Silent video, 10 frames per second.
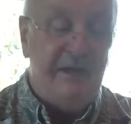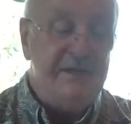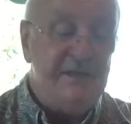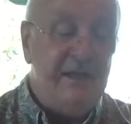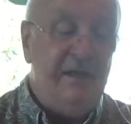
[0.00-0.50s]
and
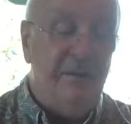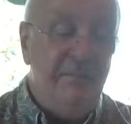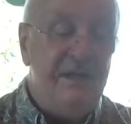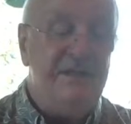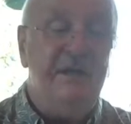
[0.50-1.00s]
Sita
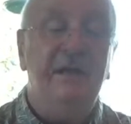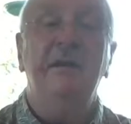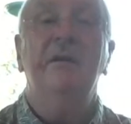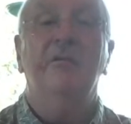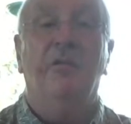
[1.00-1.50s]
missing
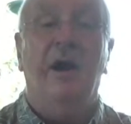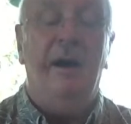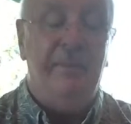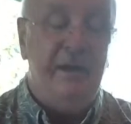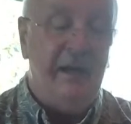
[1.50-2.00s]

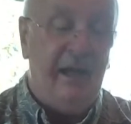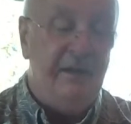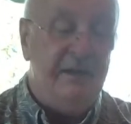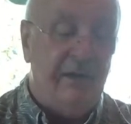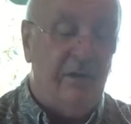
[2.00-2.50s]
Robin
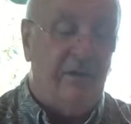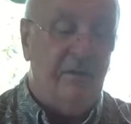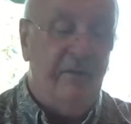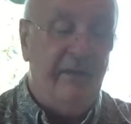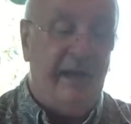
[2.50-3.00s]
and Daryl.
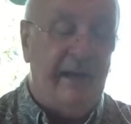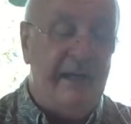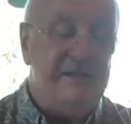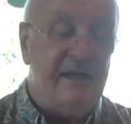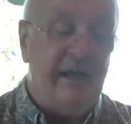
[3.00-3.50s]
And I
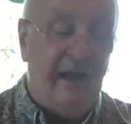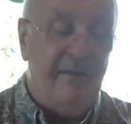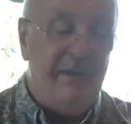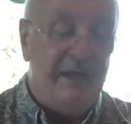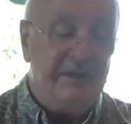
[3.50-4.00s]
say
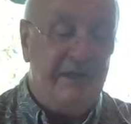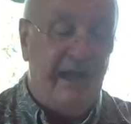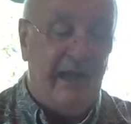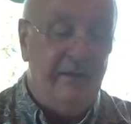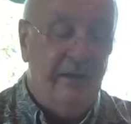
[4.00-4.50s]
amen to
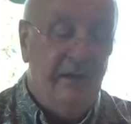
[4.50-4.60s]
that.